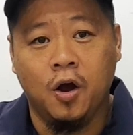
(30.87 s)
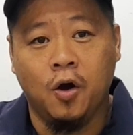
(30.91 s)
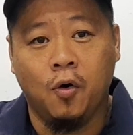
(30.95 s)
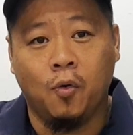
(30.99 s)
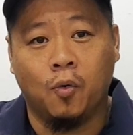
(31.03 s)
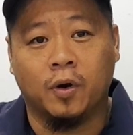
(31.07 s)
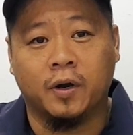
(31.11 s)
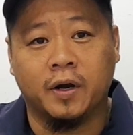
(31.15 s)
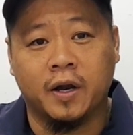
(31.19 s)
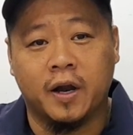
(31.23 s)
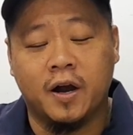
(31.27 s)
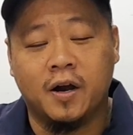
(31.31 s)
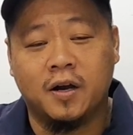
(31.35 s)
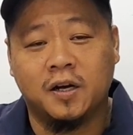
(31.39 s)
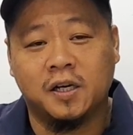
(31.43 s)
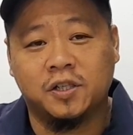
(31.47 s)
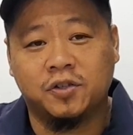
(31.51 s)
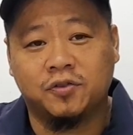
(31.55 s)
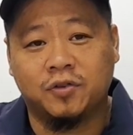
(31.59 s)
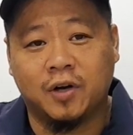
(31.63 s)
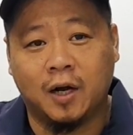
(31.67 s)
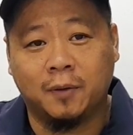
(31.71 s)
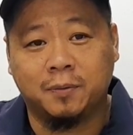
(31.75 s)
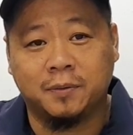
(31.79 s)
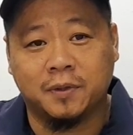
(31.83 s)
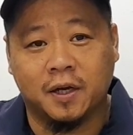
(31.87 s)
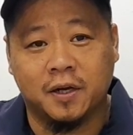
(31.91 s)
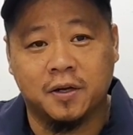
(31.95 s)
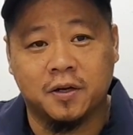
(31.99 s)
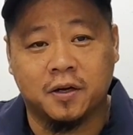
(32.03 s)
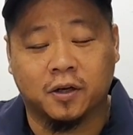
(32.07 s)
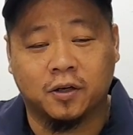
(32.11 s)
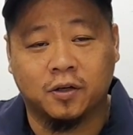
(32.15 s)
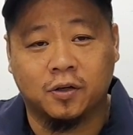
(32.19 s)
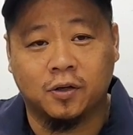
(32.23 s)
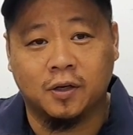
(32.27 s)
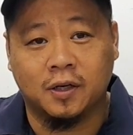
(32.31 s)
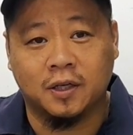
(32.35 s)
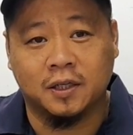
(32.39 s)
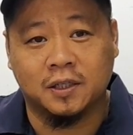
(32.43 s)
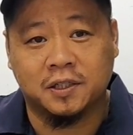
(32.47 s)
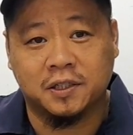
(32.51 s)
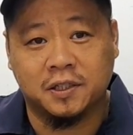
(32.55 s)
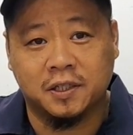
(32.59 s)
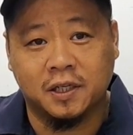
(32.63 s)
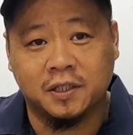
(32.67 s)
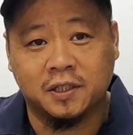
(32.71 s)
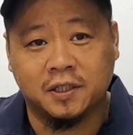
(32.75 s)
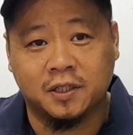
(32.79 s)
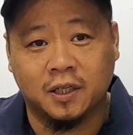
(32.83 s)
When air is trapped in your cooling
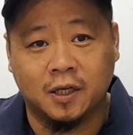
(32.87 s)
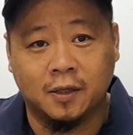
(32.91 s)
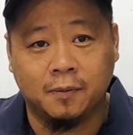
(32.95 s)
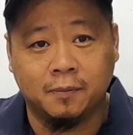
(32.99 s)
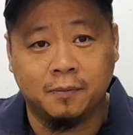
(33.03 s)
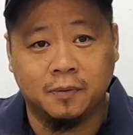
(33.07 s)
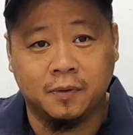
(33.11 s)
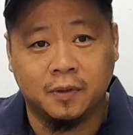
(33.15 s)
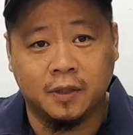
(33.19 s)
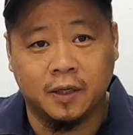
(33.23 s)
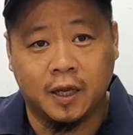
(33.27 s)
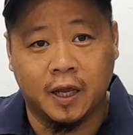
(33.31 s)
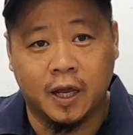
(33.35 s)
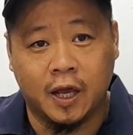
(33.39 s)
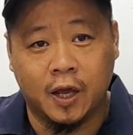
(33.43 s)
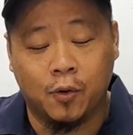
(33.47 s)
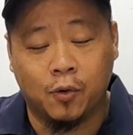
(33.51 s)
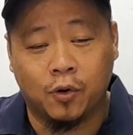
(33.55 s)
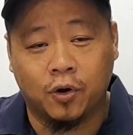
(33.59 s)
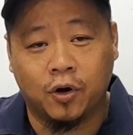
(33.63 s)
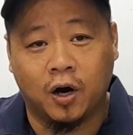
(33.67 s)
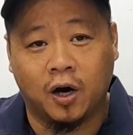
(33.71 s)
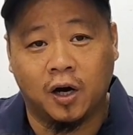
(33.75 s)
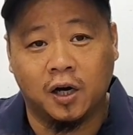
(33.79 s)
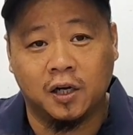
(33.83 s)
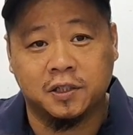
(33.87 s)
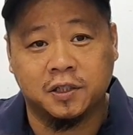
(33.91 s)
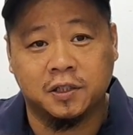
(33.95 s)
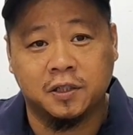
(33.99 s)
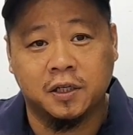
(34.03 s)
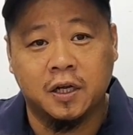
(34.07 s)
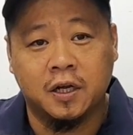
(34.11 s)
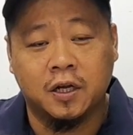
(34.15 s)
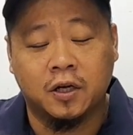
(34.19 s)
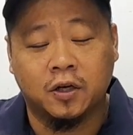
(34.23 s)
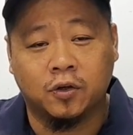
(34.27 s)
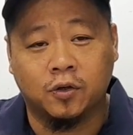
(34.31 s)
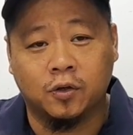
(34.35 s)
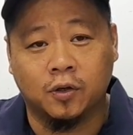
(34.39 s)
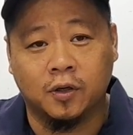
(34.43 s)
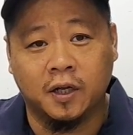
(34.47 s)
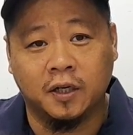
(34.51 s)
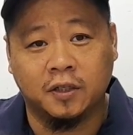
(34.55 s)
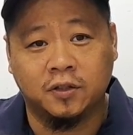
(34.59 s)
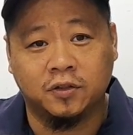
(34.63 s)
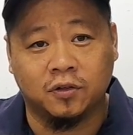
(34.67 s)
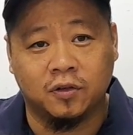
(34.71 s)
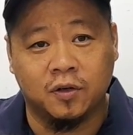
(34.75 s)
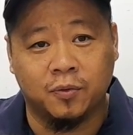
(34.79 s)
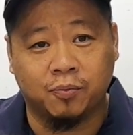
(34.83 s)
system, it will cause
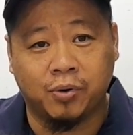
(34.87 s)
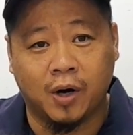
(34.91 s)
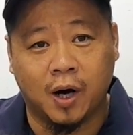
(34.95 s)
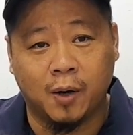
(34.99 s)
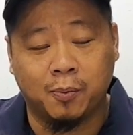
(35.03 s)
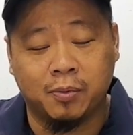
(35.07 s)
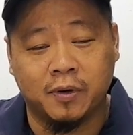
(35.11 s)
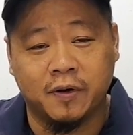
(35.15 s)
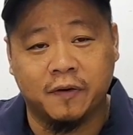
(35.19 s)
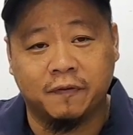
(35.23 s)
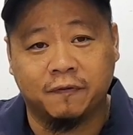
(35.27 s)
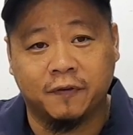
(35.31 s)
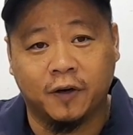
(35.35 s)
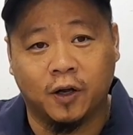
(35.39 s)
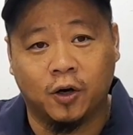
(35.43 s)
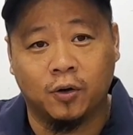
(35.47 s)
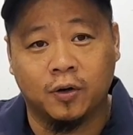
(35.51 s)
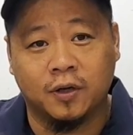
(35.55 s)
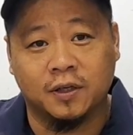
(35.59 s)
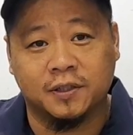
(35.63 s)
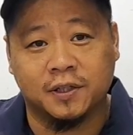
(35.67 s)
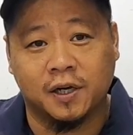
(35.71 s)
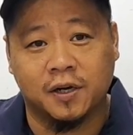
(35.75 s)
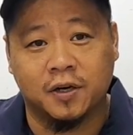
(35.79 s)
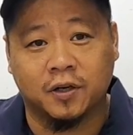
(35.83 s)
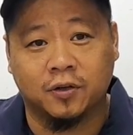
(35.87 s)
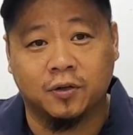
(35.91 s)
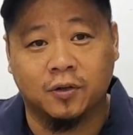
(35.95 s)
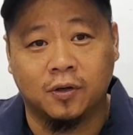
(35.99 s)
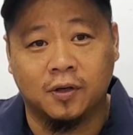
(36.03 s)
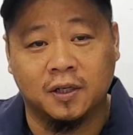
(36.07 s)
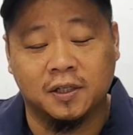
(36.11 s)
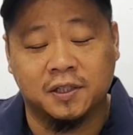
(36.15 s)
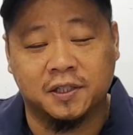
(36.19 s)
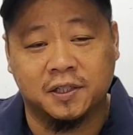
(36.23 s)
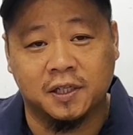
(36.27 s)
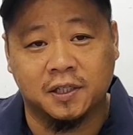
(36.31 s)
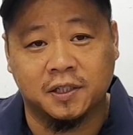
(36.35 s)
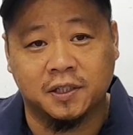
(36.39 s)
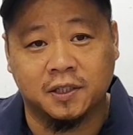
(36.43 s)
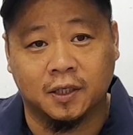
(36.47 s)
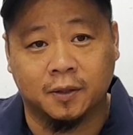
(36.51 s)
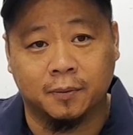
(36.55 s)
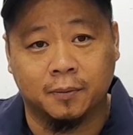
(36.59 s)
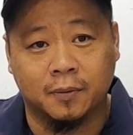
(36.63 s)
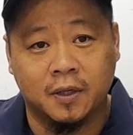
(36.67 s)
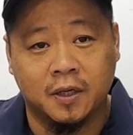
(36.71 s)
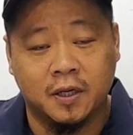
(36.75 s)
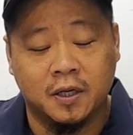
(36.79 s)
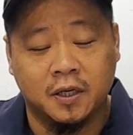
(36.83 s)
coolant to improperly flow inside your cooling
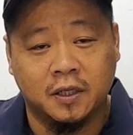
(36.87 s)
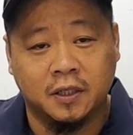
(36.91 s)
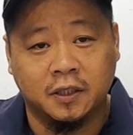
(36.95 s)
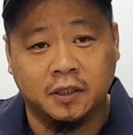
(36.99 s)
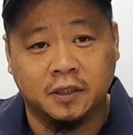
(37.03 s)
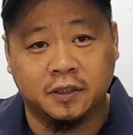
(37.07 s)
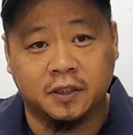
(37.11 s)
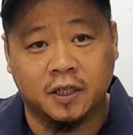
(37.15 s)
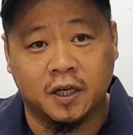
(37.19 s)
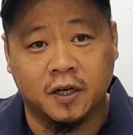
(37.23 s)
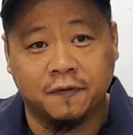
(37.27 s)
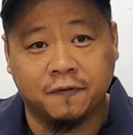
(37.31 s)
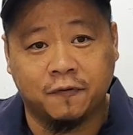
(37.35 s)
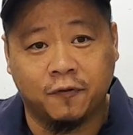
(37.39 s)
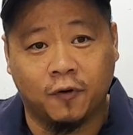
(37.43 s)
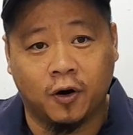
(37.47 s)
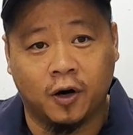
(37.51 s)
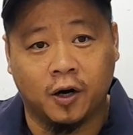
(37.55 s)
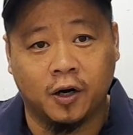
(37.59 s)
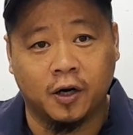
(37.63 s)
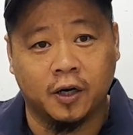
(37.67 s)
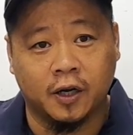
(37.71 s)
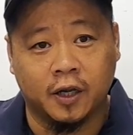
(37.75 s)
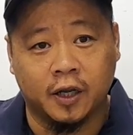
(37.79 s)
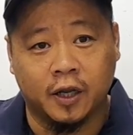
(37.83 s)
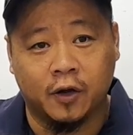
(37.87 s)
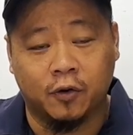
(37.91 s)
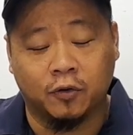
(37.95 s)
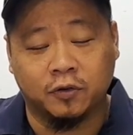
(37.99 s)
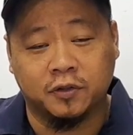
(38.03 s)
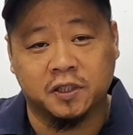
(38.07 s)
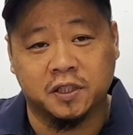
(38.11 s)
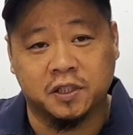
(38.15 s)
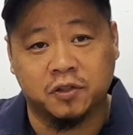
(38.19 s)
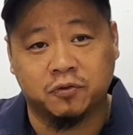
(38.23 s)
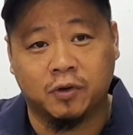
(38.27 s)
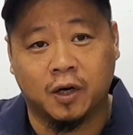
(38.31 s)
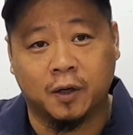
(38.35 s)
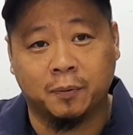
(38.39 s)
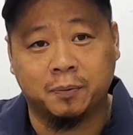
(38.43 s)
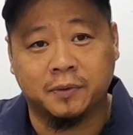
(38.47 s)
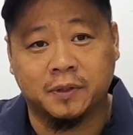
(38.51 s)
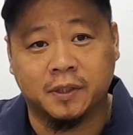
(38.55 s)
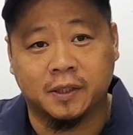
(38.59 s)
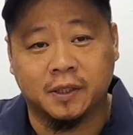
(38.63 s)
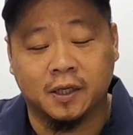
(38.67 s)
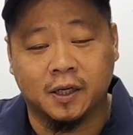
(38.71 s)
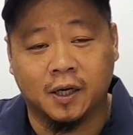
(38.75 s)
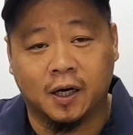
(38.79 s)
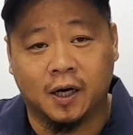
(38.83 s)
system. Therefore, it will disrupt
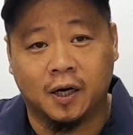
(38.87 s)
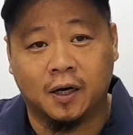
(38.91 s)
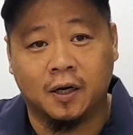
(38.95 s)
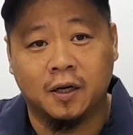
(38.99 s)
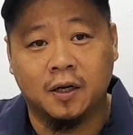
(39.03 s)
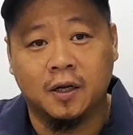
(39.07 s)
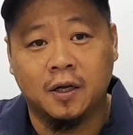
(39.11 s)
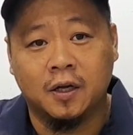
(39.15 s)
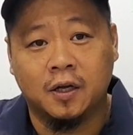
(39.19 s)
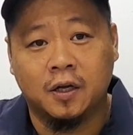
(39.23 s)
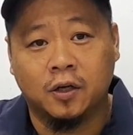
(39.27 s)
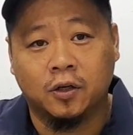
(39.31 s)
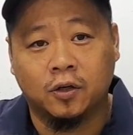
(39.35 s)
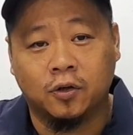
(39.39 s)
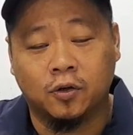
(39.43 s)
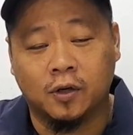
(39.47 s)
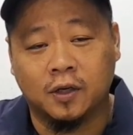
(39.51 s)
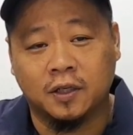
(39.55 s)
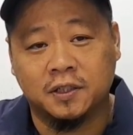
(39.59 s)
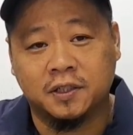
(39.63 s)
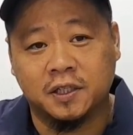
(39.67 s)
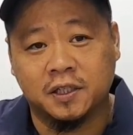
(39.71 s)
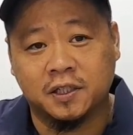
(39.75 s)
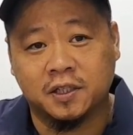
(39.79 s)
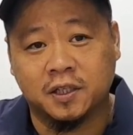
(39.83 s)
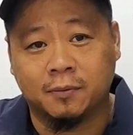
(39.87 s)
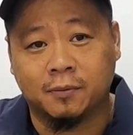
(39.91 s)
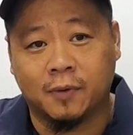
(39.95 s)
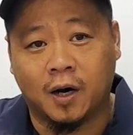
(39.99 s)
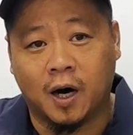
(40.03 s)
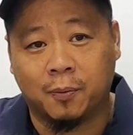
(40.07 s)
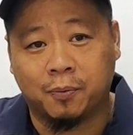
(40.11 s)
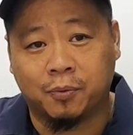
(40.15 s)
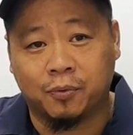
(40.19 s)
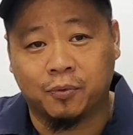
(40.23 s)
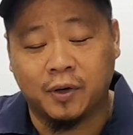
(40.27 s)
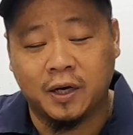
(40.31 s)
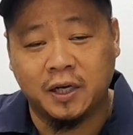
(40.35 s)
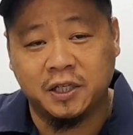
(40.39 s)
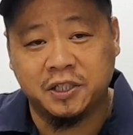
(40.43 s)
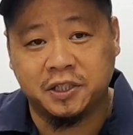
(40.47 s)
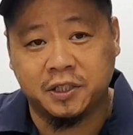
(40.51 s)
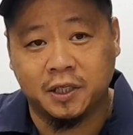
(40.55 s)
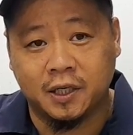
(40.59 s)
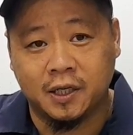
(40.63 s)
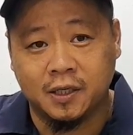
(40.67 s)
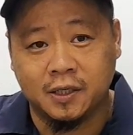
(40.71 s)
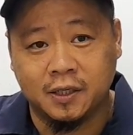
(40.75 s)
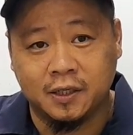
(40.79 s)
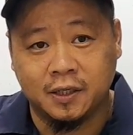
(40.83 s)
the cooling system
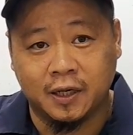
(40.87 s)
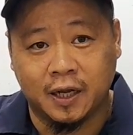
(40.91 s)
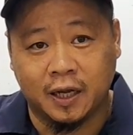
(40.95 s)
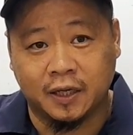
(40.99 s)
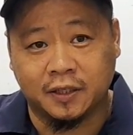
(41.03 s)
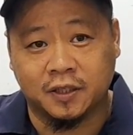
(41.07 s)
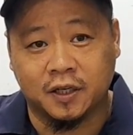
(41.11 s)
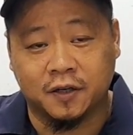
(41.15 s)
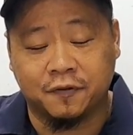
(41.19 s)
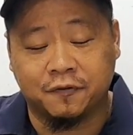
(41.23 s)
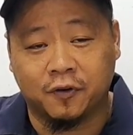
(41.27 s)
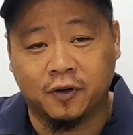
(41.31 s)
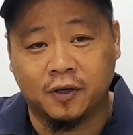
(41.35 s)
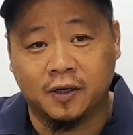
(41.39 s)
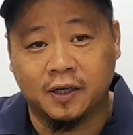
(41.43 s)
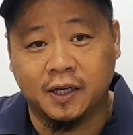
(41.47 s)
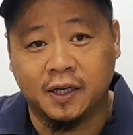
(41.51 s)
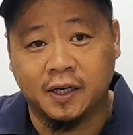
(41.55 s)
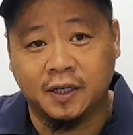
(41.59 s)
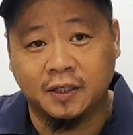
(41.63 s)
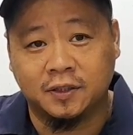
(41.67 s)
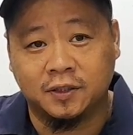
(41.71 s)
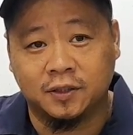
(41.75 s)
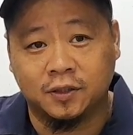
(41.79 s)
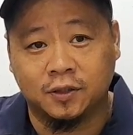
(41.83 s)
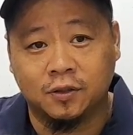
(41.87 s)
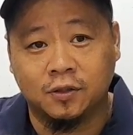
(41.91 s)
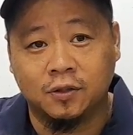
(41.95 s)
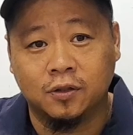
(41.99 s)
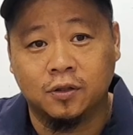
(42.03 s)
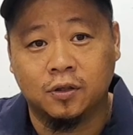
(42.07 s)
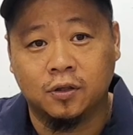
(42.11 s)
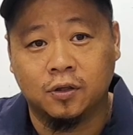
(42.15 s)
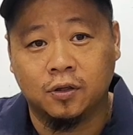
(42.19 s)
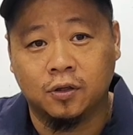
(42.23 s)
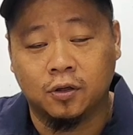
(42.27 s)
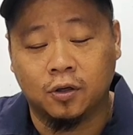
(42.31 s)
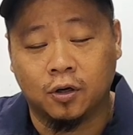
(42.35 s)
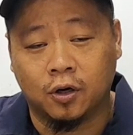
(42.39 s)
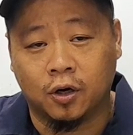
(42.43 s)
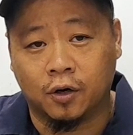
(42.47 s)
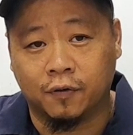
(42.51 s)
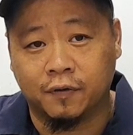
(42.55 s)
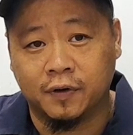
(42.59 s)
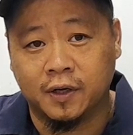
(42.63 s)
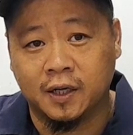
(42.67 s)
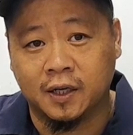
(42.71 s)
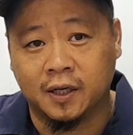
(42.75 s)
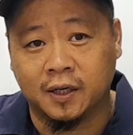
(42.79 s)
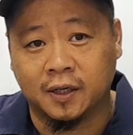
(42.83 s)
operation and therefore leading to
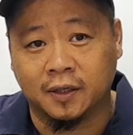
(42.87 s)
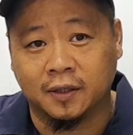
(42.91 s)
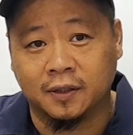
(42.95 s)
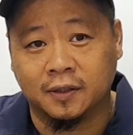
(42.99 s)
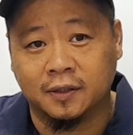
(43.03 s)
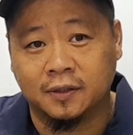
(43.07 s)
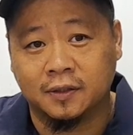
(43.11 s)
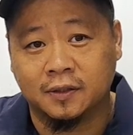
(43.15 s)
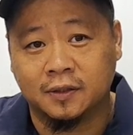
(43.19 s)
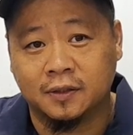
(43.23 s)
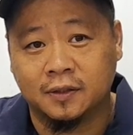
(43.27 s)
overheating.